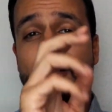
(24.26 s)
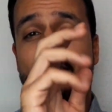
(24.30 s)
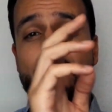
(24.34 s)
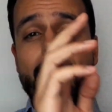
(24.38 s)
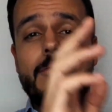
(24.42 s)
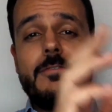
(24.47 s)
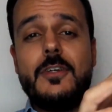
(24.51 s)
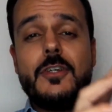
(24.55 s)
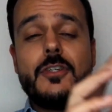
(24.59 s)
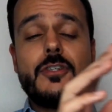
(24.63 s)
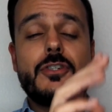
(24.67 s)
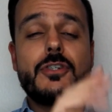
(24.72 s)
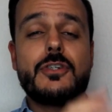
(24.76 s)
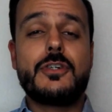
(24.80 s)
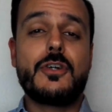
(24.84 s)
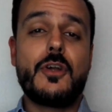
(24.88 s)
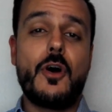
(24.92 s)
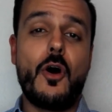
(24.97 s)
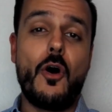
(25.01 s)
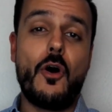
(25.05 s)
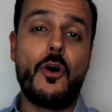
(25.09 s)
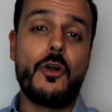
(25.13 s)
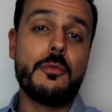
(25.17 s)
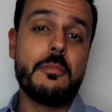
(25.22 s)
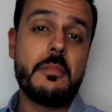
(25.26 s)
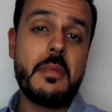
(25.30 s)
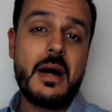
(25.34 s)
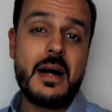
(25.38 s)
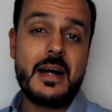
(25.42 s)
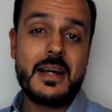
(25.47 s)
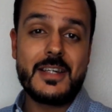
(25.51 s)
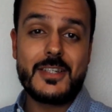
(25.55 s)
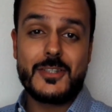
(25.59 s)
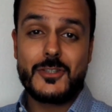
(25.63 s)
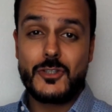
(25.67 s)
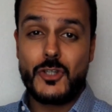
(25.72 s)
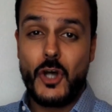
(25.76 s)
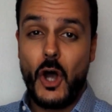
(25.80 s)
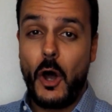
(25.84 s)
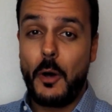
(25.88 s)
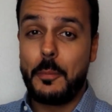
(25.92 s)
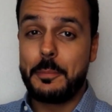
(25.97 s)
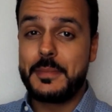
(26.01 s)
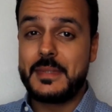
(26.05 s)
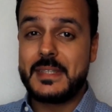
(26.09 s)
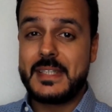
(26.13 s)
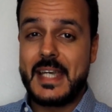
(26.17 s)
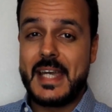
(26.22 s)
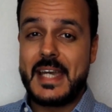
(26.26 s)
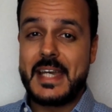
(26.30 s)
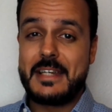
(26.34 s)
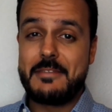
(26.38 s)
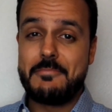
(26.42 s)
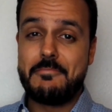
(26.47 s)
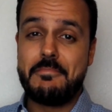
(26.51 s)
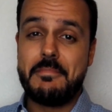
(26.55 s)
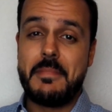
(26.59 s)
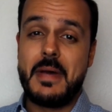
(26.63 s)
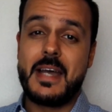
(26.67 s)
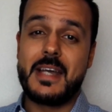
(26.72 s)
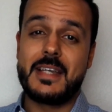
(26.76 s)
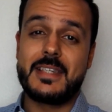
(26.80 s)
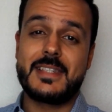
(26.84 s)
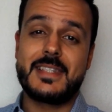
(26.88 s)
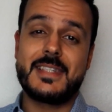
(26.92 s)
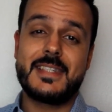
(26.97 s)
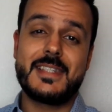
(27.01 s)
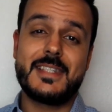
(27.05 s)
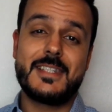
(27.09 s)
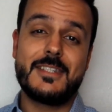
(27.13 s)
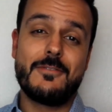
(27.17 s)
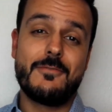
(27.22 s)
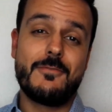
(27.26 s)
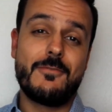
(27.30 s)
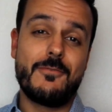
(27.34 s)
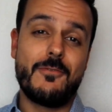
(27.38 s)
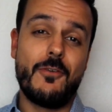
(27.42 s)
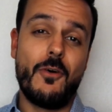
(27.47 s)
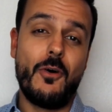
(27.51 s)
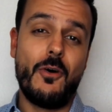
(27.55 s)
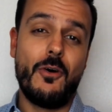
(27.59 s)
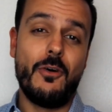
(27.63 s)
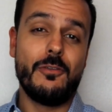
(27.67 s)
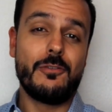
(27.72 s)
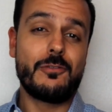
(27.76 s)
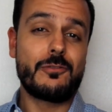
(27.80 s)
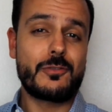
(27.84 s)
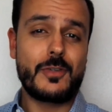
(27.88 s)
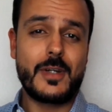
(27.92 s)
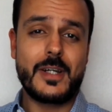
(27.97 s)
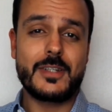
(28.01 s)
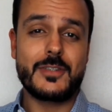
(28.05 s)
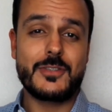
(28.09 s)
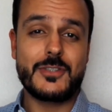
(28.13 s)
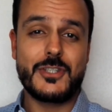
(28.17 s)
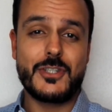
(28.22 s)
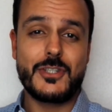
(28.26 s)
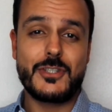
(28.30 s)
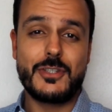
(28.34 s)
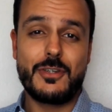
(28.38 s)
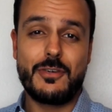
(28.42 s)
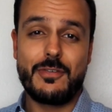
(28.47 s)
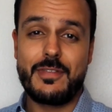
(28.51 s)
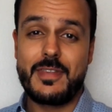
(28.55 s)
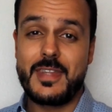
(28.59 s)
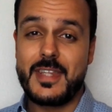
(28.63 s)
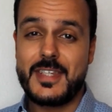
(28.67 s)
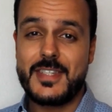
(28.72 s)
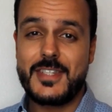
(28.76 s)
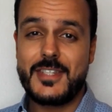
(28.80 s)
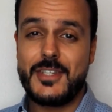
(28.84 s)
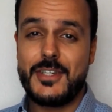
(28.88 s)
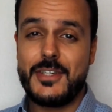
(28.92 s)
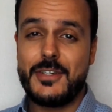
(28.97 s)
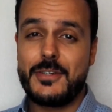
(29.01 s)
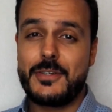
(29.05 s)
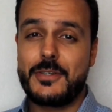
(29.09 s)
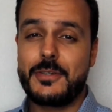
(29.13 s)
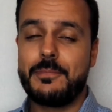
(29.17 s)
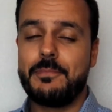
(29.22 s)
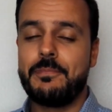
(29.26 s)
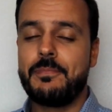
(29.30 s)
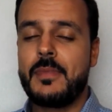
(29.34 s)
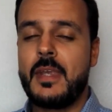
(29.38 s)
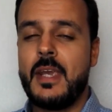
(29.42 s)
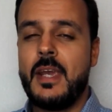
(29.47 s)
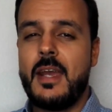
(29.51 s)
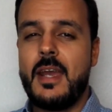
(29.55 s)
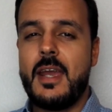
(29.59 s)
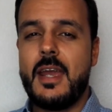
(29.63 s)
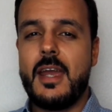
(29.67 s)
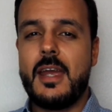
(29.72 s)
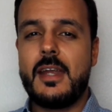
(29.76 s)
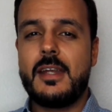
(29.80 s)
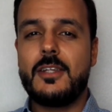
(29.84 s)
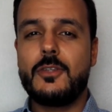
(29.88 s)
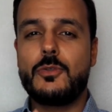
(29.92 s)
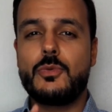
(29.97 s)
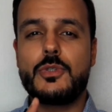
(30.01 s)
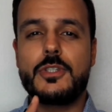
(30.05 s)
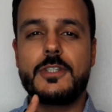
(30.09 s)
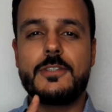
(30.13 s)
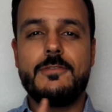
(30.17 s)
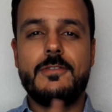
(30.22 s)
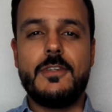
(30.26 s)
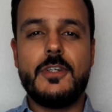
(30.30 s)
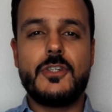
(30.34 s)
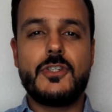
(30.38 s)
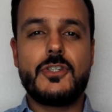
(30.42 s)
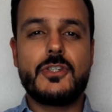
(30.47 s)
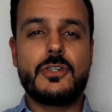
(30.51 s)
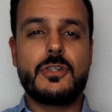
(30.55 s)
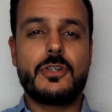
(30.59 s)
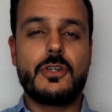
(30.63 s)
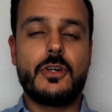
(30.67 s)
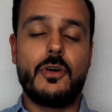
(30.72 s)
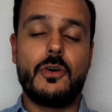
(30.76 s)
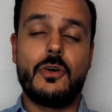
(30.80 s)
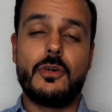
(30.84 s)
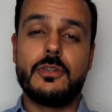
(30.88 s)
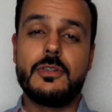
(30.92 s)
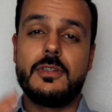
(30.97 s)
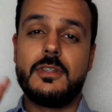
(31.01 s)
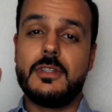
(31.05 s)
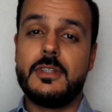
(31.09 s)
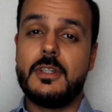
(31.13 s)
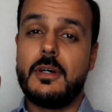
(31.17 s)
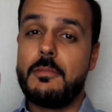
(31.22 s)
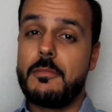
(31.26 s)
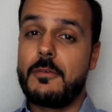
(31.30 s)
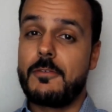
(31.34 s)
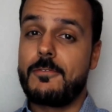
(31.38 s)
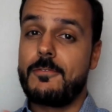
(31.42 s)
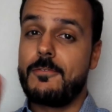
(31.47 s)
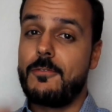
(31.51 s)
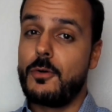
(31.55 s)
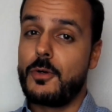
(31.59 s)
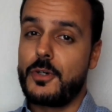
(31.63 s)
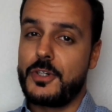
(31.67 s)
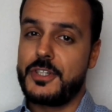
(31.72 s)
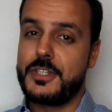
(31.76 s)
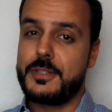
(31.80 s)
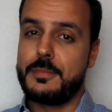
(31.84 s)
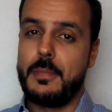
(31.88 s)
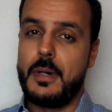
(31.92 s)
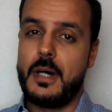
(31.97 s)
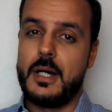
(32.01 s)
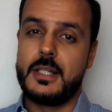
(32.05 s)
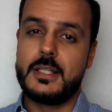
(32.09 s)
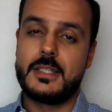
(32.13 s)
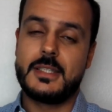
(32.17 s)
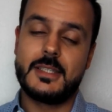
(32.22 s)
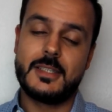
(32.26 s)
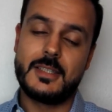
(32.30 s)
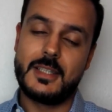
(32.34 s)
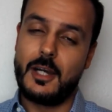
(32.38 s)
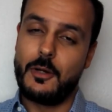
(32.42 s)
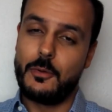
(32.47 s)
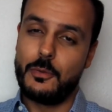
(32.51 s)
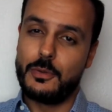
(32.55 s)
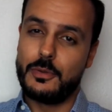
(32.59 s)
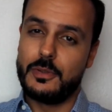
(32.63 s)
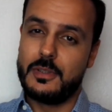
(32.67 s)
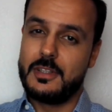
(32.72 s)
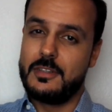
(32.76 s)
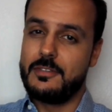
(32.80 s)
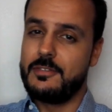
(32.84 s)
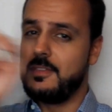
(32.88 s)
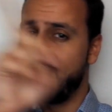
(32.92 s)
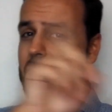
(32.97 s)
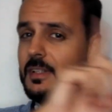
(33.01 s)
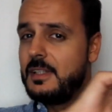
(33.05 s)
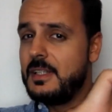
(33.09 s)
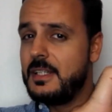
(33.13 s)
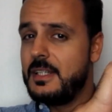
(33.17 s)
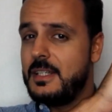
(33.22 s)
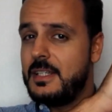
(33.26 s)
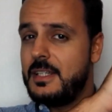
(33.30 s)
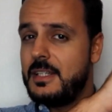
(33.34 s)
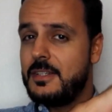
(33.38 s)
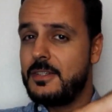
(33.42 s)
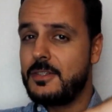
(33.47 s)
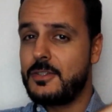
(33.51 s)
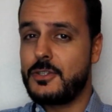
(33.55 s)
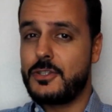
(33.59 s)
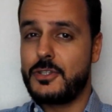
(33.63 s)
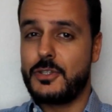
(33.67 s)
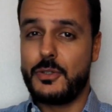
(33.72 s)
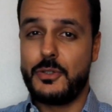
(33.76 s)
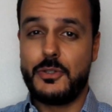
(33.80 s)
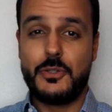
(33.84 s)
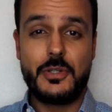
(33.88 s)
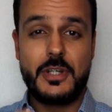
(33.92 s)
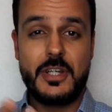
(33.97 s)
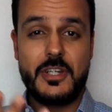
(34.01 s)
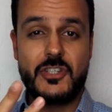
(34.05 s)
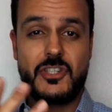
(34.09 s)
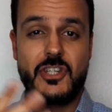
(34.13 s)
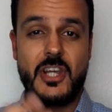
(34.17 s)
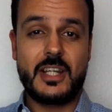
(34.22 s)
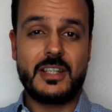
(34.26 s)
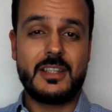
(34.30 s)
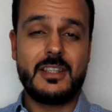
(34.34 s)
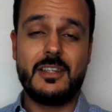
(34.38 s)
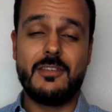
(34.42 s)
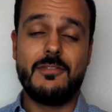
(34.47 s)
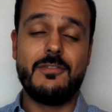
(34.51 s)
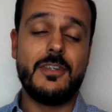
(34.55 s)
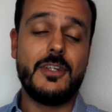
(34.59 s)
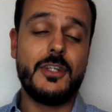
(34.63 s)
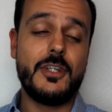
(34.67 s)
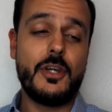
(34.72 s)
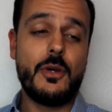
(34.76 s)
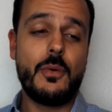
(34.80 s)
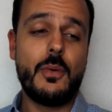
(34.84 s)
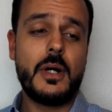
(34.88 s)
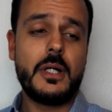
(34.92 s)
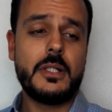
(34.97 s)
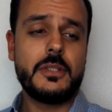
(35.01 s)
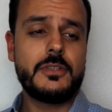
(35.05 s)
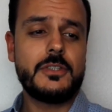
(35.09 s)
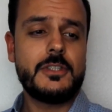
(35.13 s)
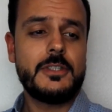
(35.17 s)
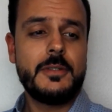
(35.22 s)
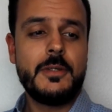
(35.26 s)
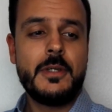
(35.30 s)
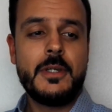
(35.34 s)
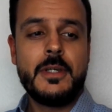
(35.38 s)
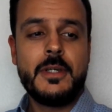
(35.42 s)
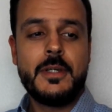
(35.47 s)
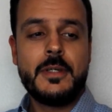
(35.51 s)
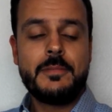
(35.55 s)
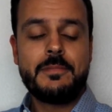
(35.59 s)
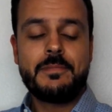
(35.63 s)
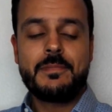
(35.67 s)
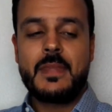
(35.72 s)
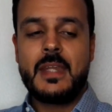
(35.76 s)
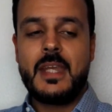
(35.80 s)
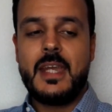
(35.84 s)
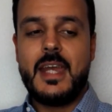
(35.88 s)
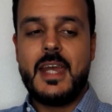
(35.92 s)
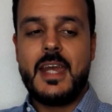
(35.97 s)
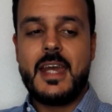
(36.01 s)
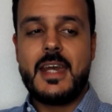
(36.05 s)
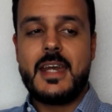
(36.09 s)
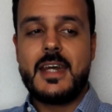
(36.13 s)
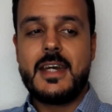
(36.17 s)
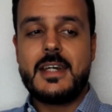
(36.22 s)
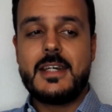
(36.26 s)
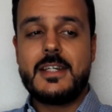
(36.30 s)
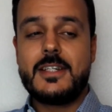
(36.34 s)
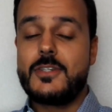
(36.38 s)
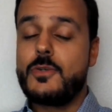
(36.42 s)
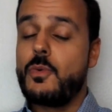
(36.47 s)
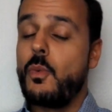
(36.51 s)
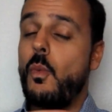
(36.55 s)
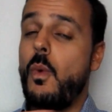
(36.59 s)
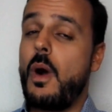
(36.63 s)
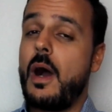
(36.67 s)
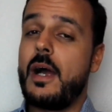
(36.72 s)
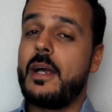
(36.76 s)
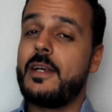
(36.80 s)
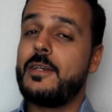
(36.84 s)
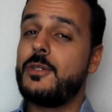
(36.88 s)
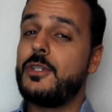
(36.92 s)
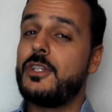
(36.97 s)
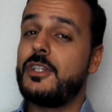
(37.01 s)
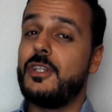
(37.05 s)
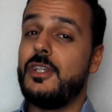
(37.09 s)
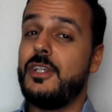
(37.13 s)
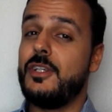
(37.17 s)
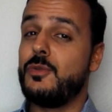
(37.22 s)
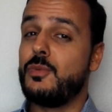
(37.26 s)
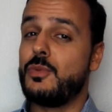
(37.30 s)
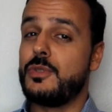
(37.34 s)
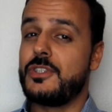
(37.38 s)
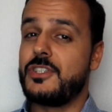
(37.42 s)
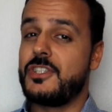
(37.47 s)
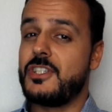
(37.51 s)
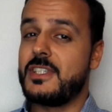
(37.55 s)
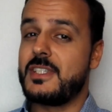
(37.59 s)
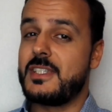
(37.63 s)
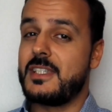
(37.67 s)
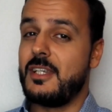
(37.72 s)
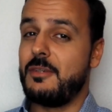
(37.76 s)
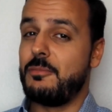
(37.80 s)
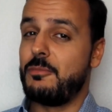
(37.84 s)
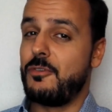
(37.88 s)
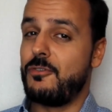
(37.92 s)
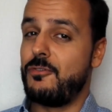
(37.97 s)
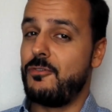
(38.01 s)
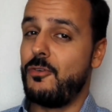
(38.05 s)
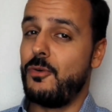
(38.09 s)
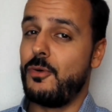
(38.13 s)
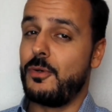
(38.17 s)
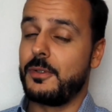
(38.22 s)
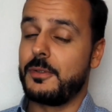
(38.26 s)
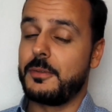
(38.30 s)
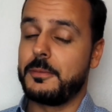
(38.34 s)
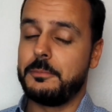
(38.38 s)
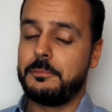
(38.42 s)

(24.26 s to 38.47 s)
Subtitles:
Featured on my top 10 best fall fragrances of this year, and it was featured on number 4 spot. I will leave the link here so you can check that video out. And why it was just number 4?